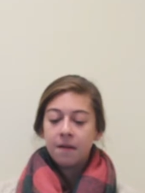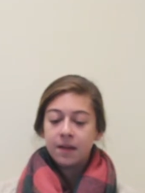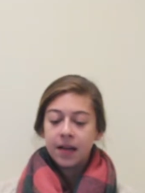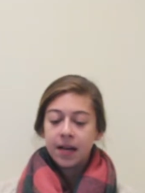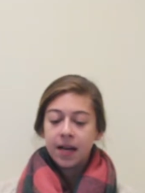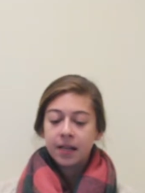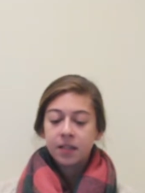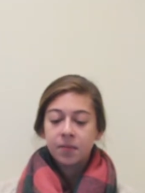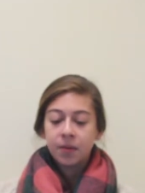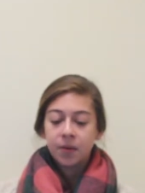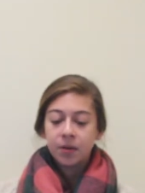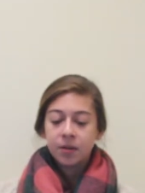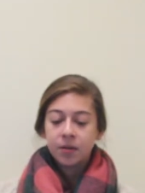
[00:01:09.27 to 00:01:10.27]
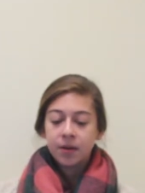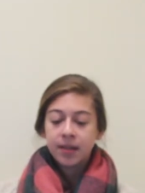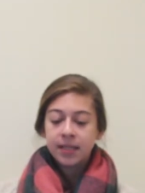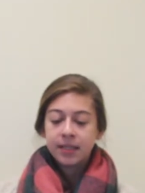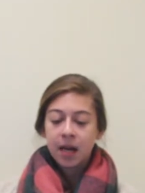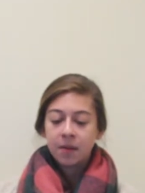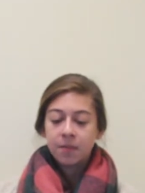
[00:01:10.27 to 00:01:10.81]
via
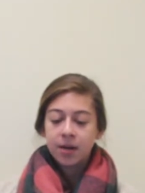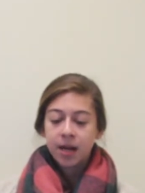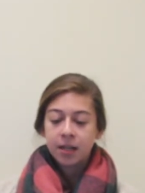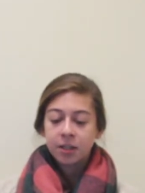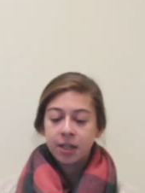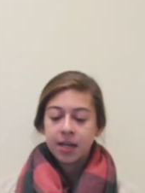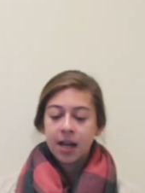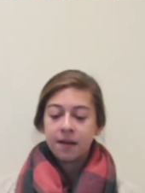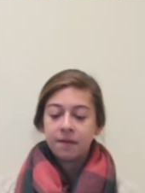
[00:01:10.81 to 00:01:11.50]
exploratory sound production